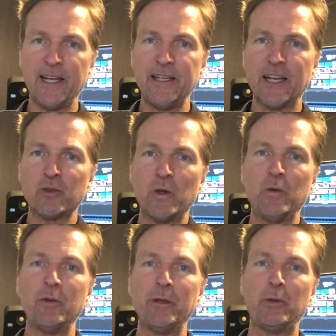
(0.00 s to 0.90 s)
and yes, we
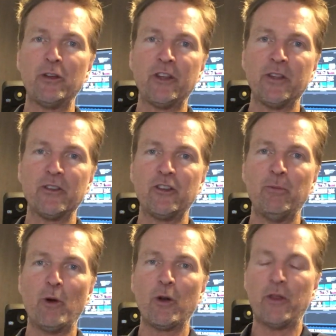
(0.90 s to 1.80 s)
will be pushing this to
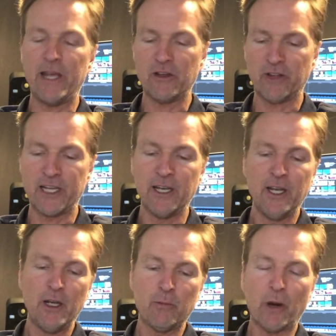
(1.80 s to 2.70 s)
more things like
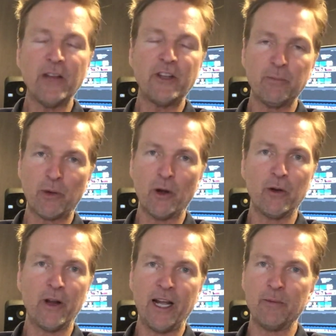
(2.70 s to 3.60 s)
pricing
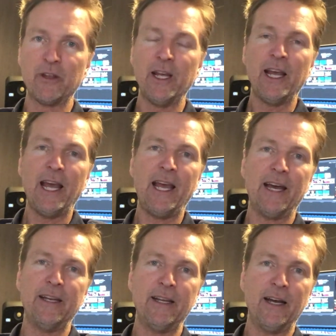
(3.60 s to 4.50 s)
programs
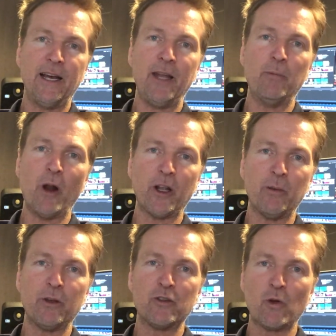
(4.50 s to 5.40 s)
and
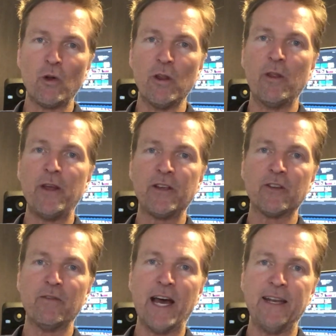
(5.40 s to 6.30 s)
markup control and things
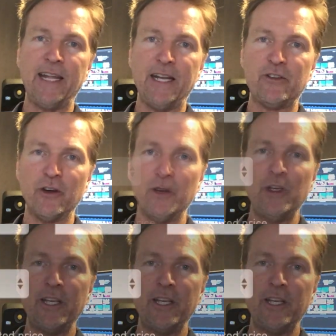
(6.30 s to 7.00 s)
of that nature. You